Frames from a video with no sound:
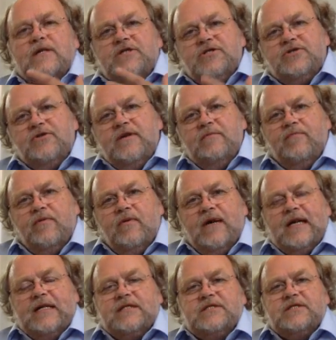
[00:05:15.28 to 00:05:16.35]
Street
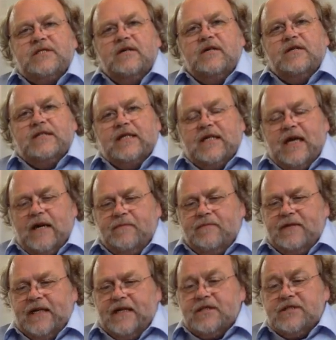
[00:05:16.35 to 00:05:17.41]
parades started
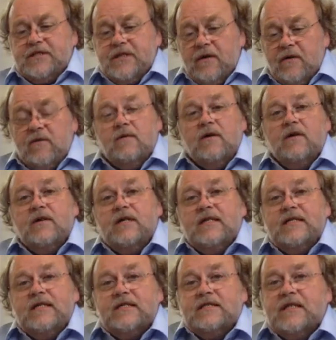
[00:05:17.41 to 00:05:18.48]
happening. Still,
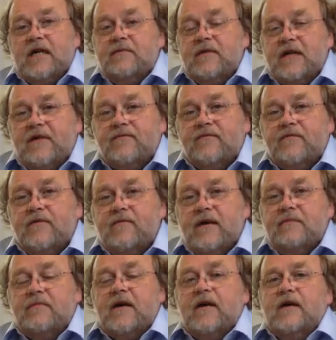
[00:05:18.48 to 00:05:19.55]
at this time, you have to
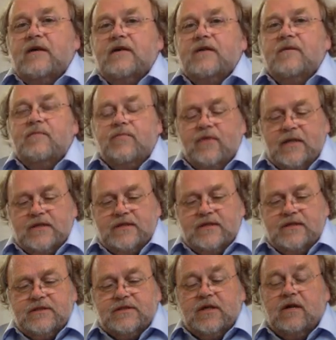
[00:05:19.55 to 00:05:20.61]
remember that
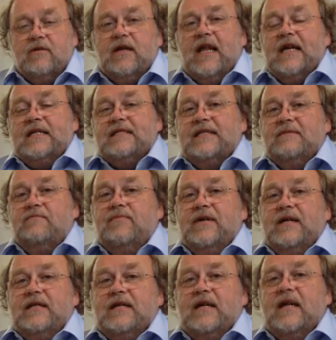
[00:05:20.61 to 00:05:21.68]
presidents are elected
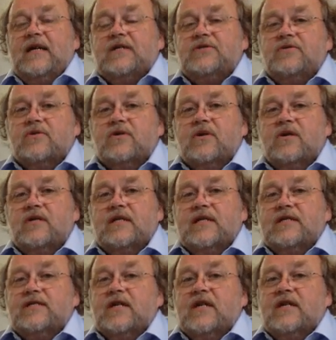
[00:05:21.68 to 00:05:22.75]
by the Electoral
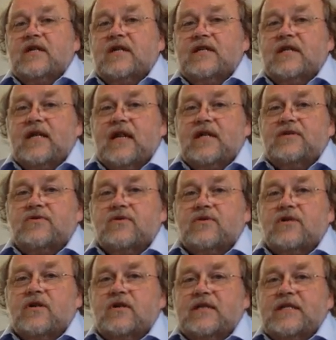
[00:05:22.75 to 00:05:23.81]
College, and the Electoral
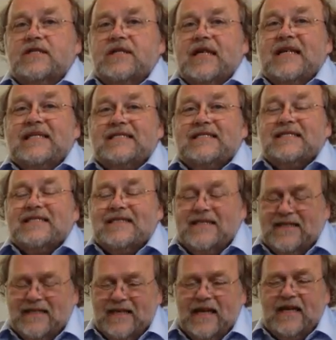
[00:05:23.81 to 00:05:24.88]
College is,
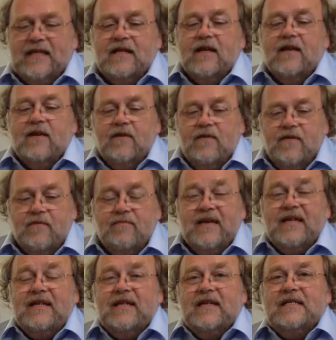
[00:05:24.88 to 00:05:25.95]
in the
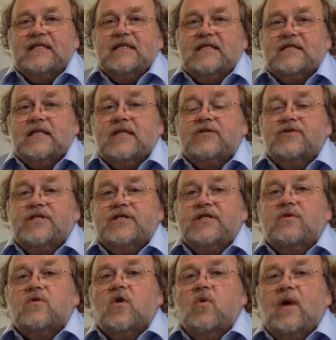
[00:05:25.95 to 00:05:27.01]
mid-19th century,
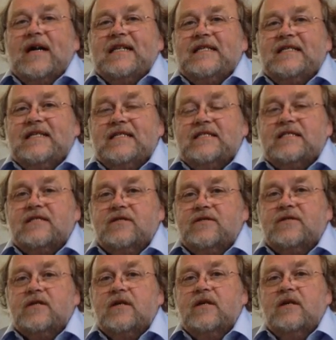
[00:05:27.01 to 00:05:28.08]
still quite
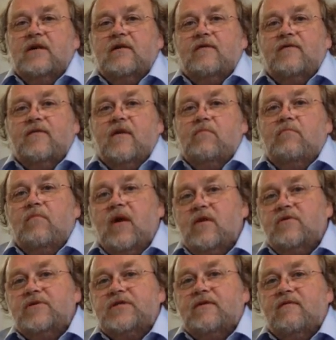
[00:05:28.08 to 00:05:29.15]
distant from
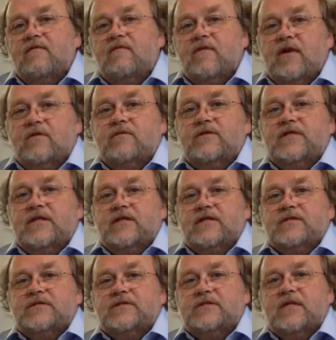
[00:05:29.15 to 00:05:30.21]
most
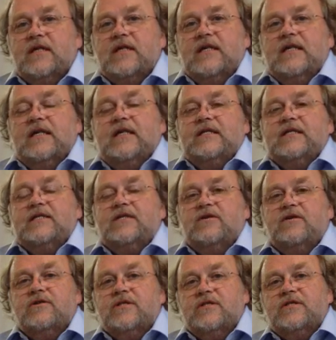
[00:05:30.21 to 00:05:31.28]
voters. And it's
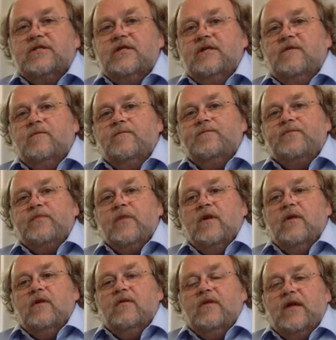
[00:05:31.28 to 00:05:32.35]
not until
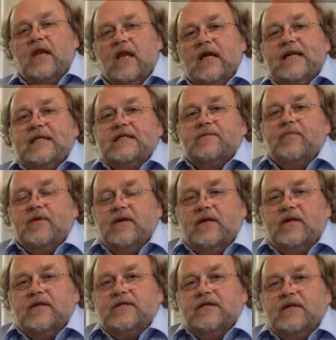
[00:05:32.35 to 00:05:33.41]
the late
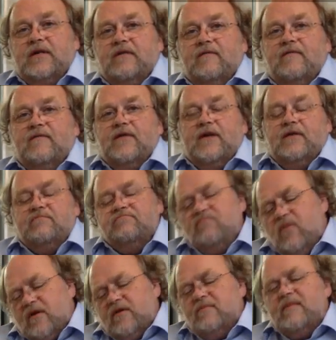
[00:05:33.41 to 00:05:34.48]
part of,
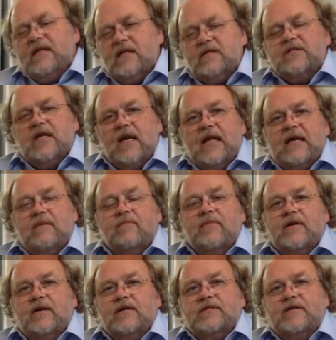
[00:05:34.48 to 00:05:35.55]
the middle to late
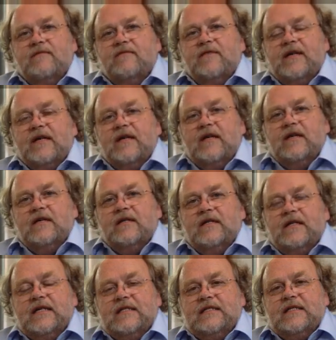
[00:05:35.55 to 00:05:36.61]
part of the
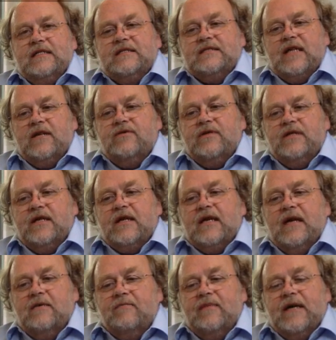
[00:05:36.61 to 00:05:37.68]
19th century that
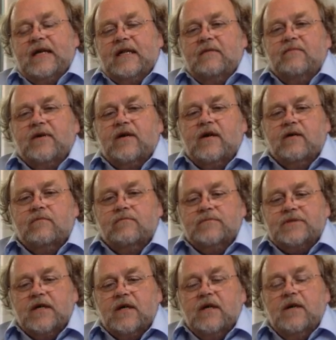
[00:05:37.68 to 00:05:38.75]
campaigning
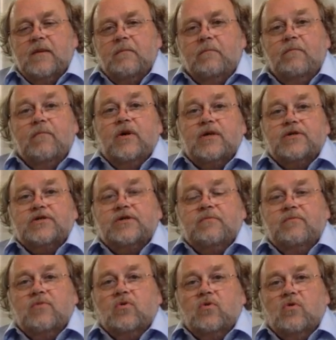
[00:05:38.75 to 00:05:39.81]
becomes much
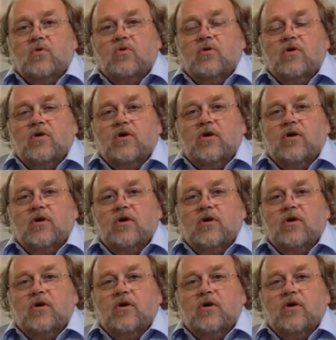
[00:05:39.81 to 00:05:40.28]
more